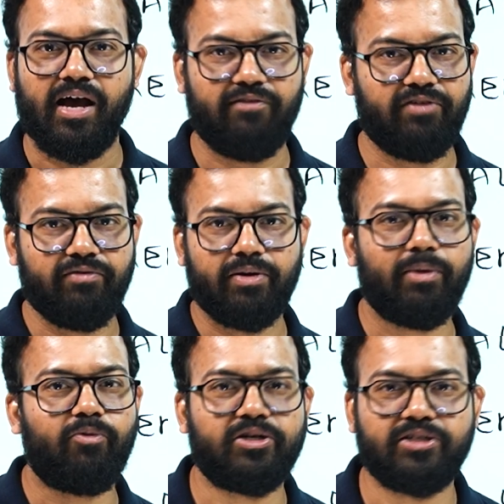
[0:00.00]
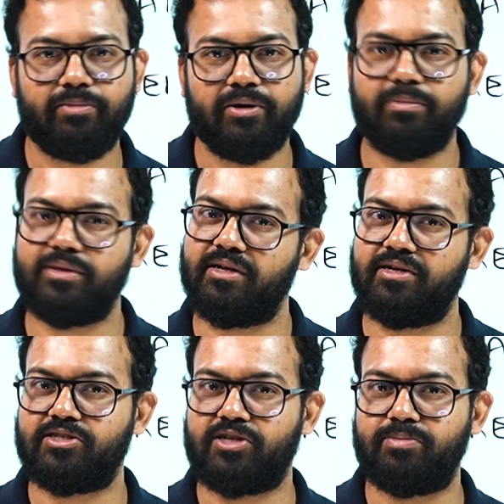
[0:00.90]
I've given my WhatsApp number in the
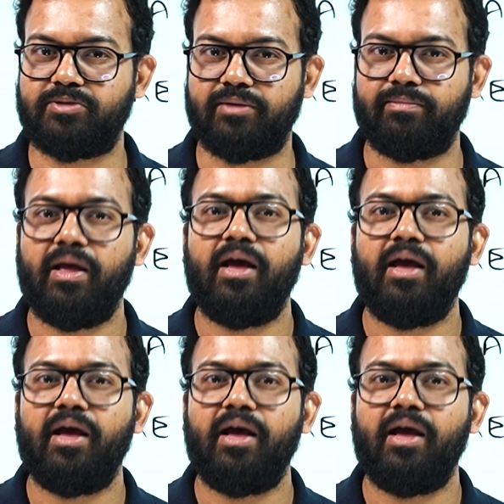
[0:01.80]
description.